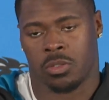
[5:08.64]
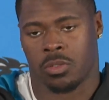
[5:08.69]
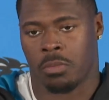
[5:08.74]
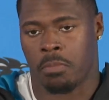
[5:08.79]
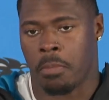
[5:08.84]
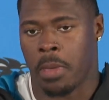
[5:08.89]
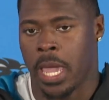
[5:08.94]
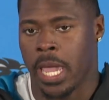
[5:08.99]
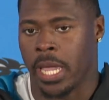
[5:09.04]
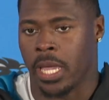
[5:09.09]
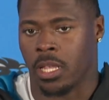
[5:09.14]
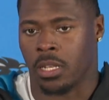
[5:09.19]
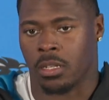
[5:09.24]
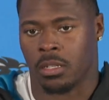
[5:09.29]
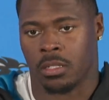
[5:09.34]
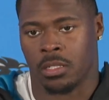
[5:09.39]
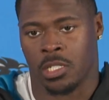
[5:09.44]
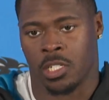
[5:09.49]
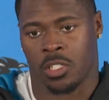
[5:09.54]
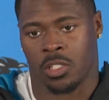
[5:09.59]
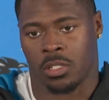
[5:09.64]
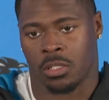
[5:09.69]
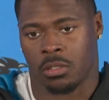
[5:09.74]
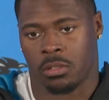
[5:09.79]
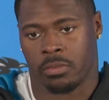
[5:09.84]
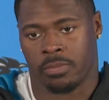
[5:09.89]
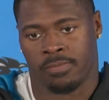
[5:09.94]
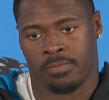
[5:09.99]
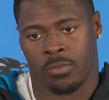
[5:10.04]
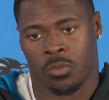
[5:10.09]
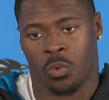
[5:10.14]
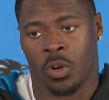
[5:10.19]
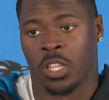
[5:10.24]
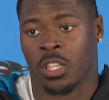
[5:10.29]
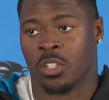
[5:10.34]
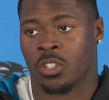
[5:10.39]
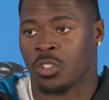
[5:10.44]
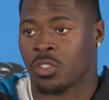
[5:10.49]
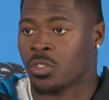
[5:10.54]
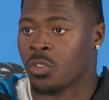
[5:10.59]
man, just
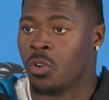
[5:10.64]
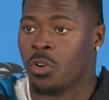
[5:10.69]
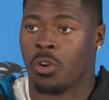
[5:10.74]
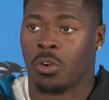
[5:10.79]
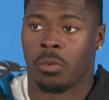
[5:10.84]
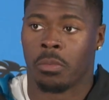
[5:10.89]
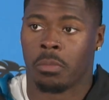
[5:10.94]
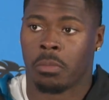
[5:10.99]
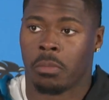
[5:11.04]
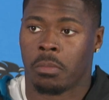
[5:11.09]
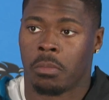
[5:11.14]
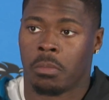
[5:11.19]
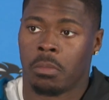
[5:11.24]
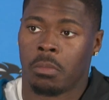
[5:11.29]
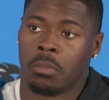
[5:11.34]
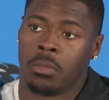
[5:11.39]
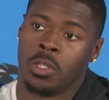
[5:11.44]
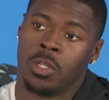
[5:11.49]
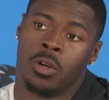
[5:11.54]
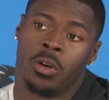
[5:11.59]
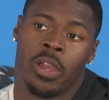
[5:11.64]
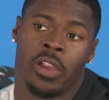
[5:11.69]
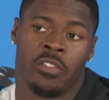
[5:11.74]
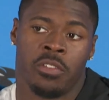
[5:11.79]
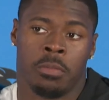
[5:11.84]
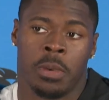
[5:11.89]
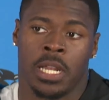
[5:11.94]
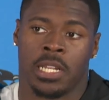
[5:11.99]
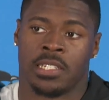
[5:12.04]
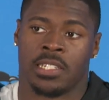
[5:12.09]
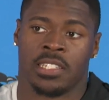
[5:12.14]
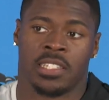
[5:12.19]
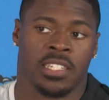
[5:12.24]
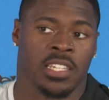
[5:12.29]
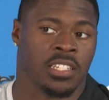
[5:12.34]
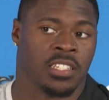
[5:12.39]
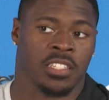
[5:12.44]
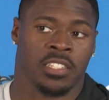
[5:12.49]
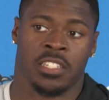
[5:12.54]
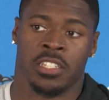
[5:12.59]
weather the storm. You know, everybody's
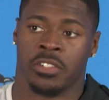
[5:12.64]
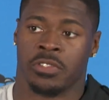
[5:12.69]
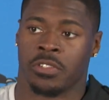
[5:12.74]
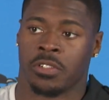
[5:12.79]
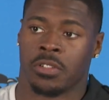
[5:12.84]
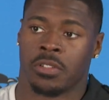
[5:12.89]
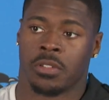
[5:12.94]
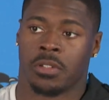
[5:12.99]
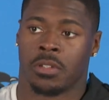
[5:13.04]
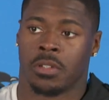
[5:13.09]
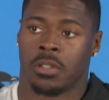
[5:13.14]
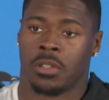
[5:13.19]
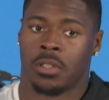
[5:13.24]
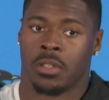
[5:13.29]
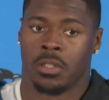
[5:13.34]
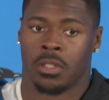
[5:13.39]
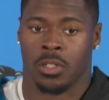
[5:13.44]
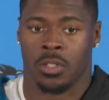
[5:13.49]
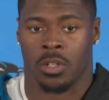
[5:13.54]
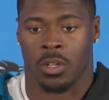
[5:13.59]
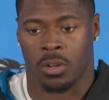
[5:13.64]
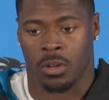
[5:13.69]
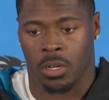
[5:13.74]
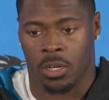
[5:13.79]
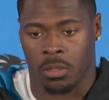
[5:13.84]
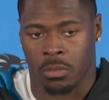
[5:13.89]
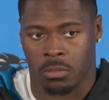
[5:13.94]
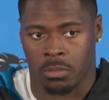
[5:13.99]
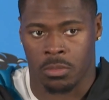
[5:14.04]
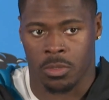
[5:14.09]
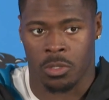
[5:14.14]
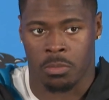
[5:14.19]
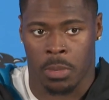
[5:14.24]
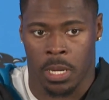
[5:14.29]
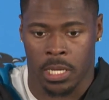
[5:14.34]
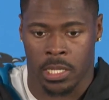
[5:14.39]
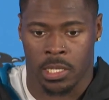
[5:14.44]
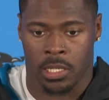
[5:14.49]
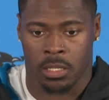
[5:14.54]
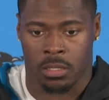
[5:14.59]
success is different. You know, um, you
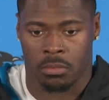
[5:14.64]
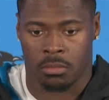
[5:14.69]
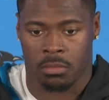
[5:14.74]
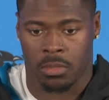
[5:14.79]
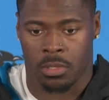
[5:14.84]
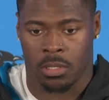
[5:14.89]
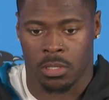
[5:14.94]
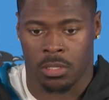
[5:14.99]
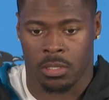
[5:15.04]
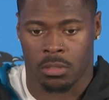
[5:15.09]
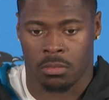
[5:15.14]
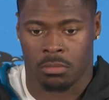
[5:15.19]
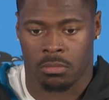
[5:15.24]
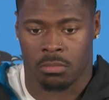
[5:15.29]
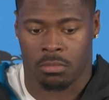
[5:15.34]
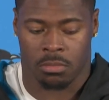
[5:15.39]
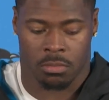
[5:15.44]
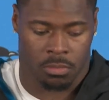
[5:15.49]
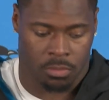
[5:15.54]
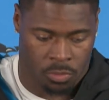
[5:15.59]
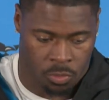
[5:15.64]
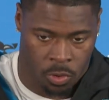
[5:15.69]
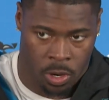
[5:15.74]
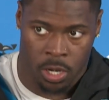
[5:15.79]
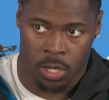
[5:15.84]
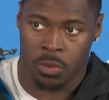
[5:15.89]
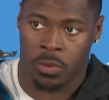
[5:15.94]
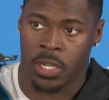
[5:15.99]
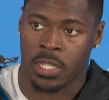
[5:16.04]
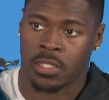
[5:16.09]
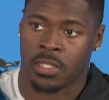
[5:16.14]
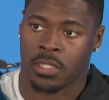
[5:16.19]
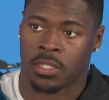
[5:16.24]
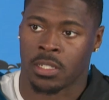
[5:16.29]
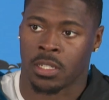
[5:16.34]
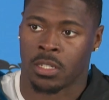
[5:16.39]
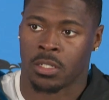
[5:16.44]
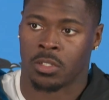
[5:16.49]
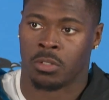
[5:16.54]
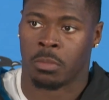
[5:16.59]
might get right away
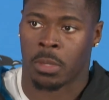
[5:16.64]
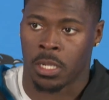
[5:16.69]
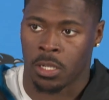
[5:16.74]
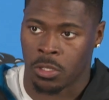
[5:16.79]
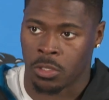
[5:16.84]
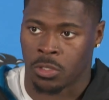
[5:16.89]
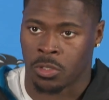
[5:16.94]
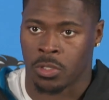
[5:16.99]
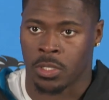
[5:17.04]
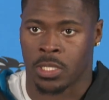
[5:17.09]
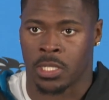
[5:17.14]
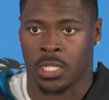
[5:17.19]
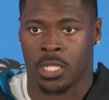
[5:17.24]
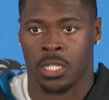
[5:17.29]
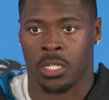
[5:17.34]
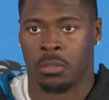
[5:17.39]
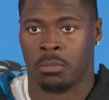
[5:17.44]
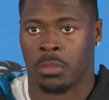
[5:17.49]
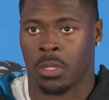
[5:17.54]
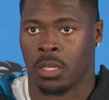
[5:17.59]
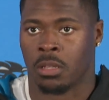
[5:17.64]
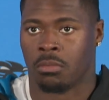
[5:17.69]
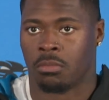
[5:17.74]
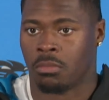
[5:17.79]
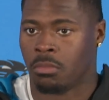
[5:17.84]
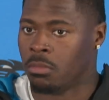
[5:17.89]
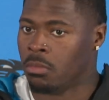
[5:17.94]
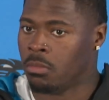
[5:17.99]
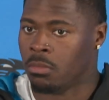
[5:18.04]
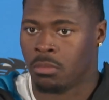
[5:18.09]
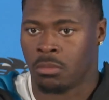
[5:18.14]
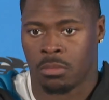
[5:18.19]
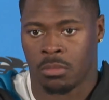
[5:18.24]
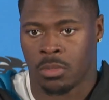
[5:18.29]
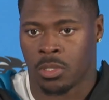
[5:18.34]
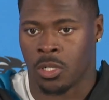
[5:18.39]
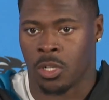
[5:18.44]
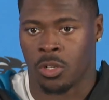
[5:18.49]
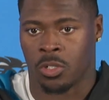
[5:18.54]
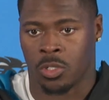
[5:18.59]
success. You might go to a team that
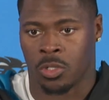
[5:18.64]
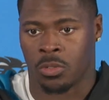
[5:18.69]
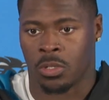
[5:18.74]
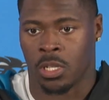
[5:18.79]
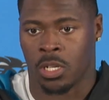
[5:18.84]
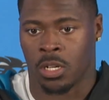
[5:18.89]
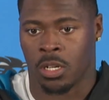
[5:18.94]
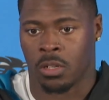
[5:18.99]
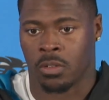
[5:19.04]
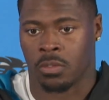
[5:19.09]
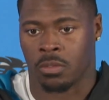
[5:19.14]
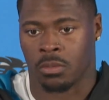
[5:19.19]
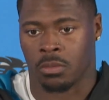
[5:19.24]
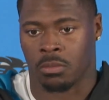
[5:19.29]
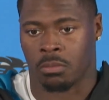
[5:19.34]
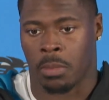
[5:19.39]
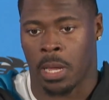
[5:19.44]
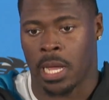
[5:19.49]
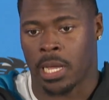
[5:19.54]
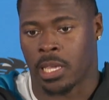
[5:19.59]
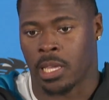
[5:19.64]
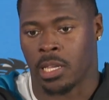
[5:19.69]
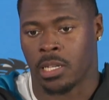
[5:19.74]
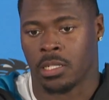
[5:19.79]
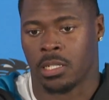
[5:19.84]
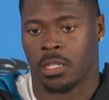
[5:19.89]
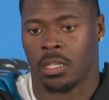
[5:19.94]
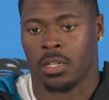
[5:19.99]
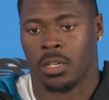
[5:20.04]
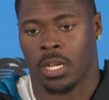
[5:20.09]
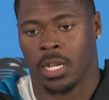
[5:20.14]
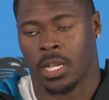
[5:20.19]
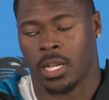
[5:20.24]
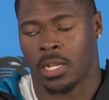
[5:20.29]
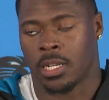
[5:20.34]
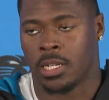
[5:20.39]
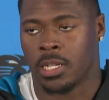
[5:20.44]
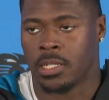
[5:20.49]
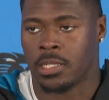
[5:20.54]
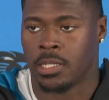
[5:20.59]
shows you love. in my case, hell, I got
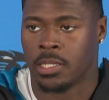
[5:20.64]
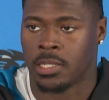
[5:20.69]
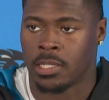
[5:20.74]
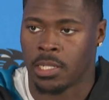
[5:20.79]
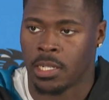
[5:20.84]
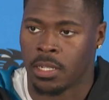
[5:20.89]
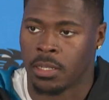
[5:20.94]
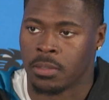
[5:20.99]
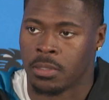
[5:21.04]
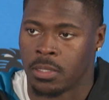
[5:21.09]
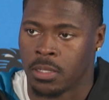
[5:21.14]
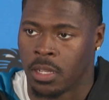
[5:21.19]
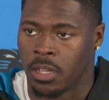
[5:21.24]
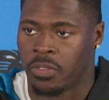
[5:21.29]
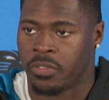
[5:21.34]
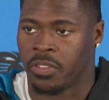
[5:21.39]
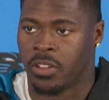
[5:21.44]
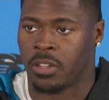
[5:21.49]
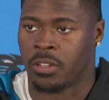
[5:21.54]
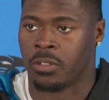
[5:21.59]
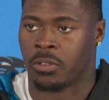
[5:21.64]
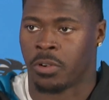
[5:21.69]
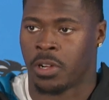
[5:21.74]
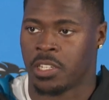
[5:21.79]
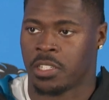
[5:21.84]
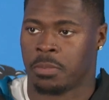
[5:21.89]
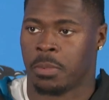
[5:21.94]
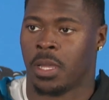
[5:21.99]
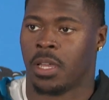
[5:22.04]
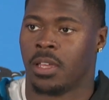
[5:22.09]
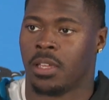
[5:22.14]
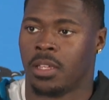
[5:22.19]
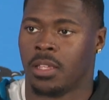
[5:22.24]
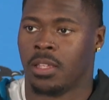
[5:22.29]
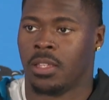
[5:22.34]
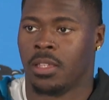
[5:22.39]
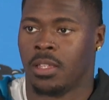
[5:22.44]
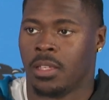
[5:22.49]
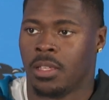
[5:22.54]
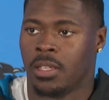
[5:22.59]
cut ten times till I found the right spot.
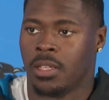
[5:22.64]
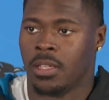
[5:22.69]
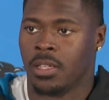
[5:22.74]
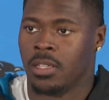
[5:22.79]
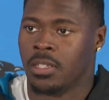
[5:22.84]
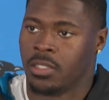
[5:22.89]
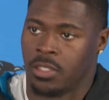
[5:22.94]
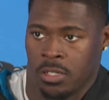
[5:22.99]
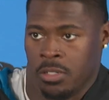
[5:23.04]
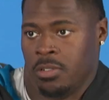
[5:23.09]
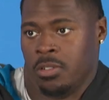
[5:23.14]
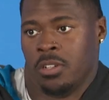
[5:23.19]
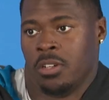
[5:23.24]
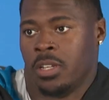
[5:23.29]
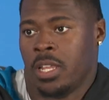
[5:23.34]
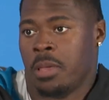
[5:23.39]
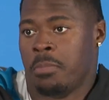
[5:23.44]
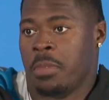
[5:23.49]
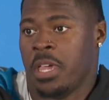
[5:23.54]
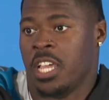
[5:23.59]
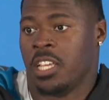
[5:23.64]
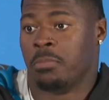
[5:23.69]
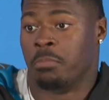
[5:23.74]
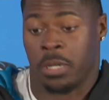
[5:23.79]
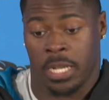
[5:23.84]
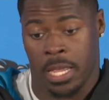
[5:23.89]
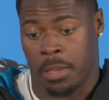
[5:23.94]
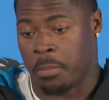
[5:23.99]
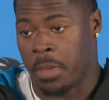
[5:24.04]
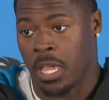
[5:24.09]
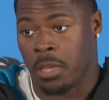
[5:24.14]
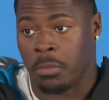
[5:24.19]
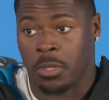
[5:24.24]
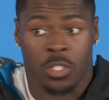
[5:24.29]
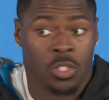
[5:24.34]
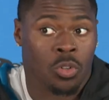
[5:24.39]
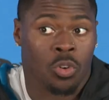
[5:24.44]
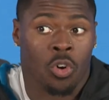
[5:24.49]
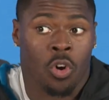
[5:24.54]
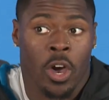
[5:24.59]
So you know that made, but that made me
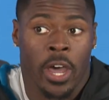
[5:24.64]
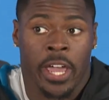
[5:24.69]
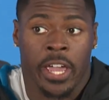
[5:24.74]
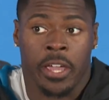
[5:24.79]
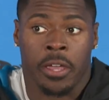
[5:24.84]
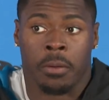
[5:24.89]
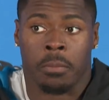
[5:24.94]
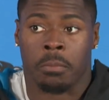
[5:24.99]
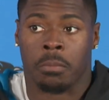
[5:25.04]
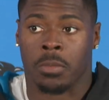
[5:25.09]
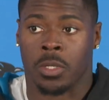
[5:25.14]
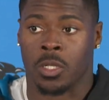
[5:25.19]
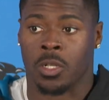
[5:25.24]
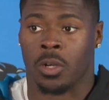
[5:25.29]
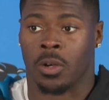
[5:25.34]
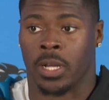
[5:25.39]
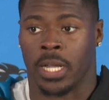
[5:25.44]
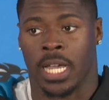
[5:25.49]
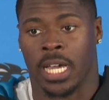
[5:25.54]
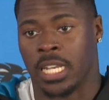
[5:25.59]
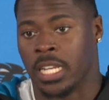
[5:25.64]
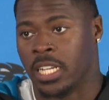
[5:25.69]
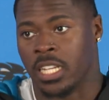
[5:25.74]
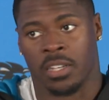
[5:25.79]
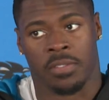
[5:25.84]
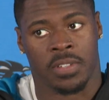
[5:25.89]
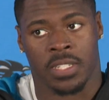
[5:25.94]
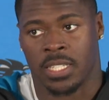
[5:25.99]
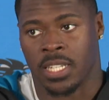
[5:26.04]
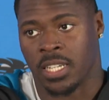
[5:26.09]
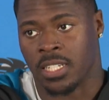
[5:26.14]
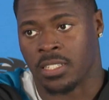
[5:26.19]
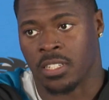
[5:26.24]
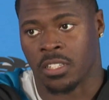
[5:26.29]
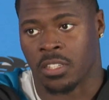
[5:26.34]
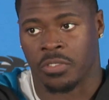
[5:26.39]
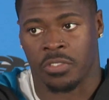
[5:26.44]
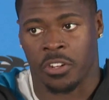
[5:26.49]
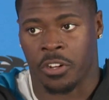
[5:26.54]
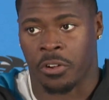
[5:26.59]
to who I am. You know, a guy that never takes
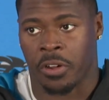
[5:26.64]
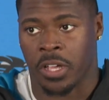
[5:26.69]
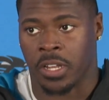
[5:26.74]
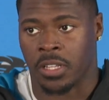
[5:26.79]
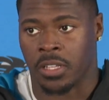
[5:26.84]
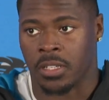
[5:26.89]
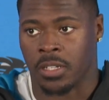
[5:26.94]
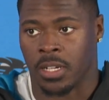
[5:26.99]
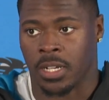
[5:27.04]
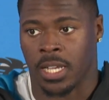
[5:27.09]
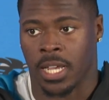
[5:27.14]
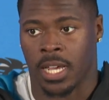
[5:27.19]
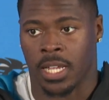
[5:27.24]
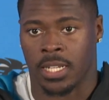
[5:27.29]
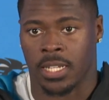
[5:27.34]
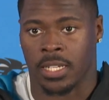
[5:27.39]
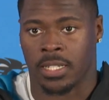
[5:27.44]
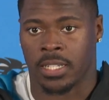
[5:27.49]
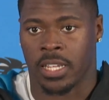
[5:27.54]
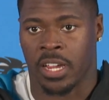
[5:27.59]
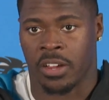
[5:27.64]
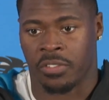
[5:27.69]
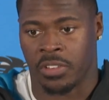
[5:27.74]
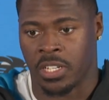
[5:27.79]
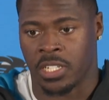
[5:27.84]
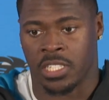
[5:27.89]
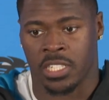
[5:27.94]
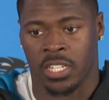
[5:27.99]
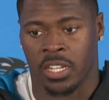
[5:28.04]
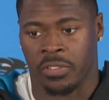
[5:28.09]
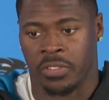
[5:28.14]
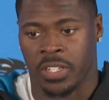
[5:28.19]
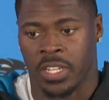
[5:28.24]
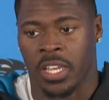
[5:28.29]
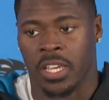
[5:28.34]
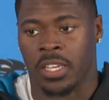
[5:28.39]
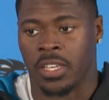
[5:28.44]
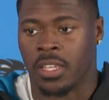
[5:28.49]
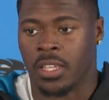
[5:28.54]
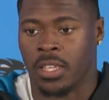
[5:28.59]
nothing for granted. A guy that every, each and every
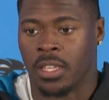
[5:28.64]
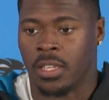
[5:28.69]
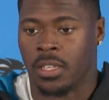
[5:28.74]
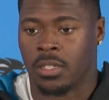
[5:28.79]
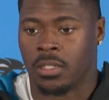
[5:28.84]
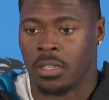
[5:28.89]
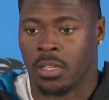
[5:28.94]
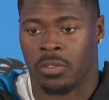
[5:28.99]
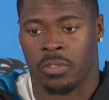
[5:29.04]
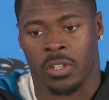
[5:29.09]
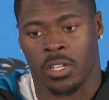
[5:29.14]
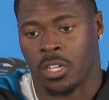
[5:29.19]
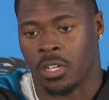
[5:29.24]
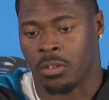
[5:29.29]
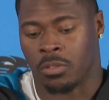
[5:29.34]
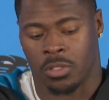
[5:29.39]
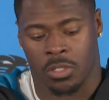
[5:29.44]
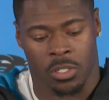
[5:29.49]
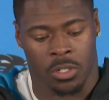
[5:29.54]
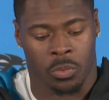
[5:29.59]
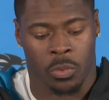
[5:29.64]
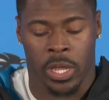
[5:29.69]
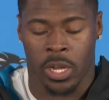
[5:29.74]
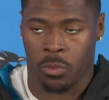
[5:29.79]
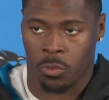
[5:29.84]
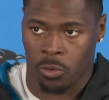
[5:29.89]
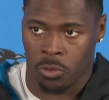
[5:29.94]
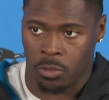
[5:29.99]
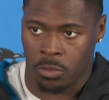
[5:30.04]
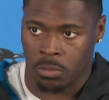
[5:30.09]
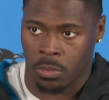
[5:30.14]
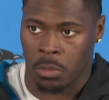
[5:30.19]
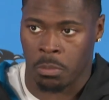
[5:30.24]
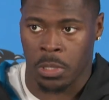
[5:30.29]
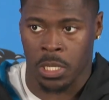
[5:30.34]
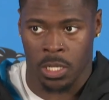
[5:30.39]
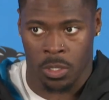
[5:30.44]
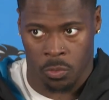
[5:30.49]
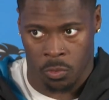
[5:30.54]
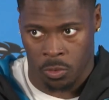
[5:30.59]
day, even it comes to the weight room, the
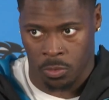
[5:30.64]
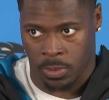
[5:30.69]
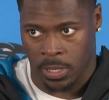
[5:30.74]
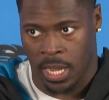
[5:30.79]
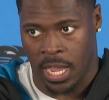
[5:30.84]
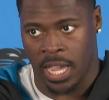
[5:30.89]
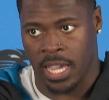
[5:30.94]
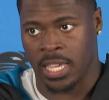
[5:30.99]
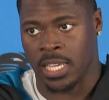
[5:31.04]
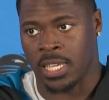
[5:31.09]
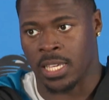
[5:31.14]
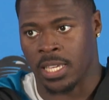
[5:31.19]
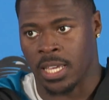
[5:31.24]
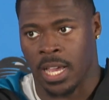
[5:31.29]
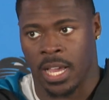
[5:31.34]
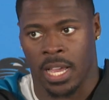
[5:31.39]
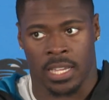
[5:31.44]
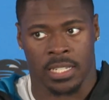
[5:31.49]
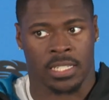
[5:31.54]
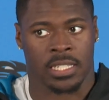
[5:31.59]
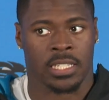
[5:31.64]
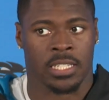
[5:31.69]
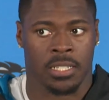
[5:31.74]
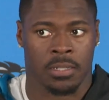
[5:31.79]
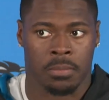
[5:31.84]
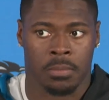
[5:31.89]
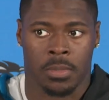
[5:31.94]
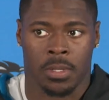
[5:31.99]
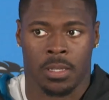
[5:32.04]
meeting rooms, how I eat, how I sleep,